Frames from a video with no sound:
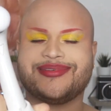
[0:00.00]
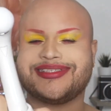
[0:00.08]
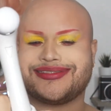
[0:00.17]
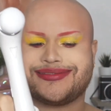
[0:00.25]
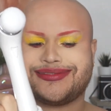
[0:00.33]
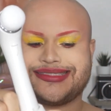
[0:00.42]

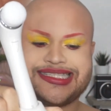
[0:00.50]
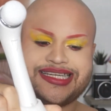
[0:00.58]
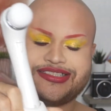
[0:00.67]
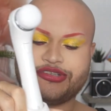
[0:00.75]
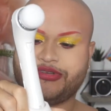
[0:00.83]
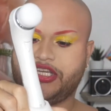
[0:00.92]
which,
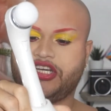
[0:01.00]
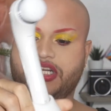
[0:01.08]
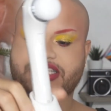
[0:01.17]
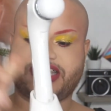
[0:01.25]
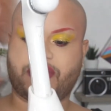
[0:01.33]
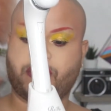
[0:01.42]
to be
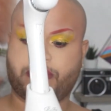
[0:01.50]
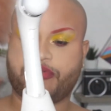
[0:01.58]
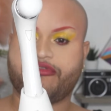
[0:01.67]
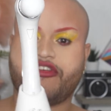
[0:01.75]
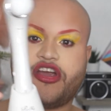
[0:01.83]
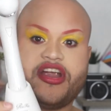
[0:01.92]
honest, I would
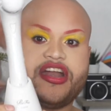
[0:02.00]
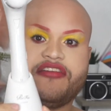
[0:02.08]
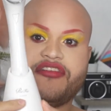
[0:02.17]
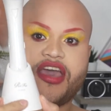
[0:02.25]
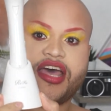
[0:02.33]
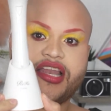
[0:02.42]
prefer it
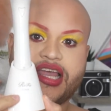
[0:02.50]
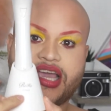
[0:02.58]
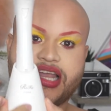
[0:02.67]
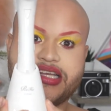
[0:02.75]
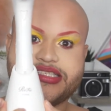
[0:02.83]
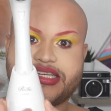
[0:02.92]
if it had like
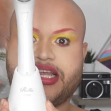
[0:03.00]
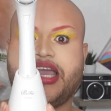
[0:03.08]
at least an